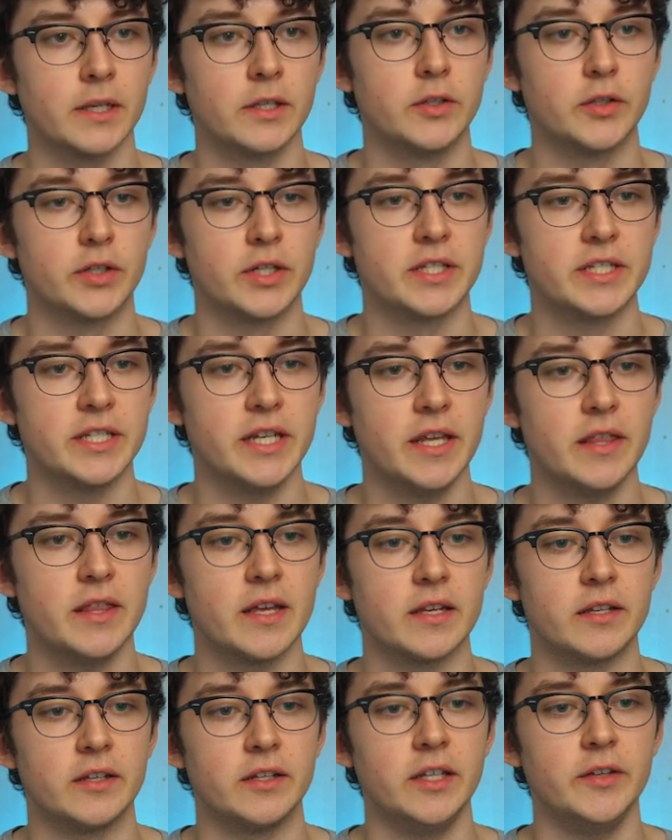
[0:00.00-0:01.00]
You can see that
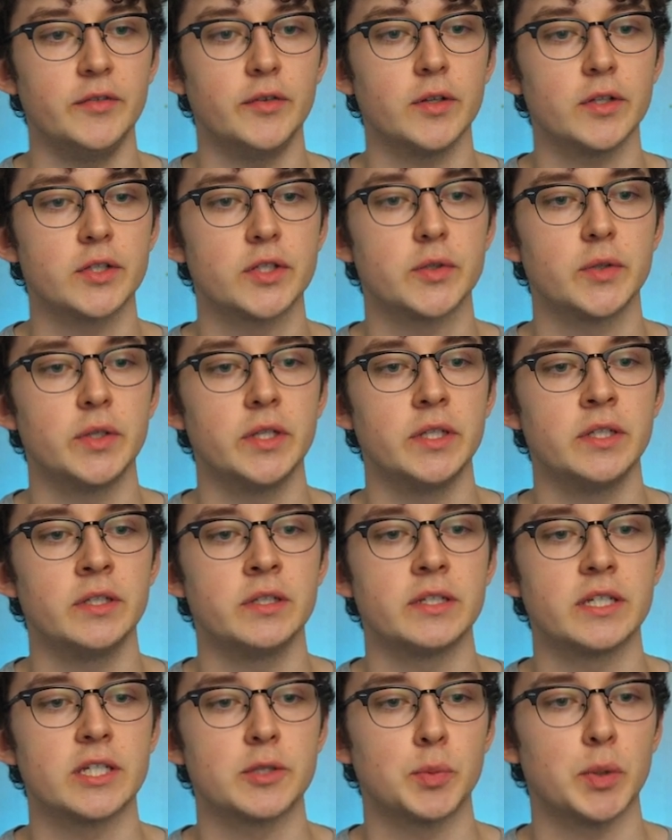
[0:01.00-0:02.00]
the default screen
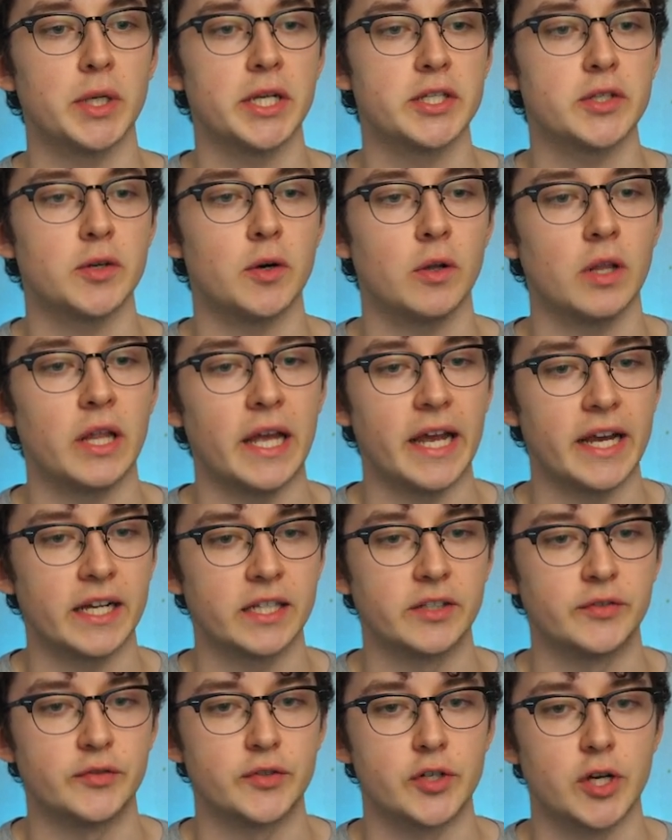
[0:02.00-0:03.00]
displays all
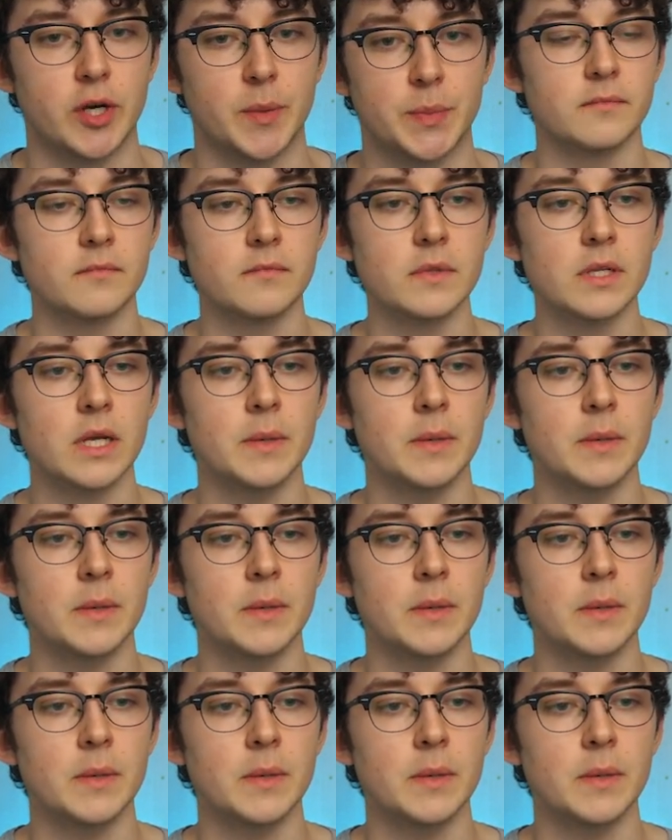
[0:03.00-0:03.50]
active jobs.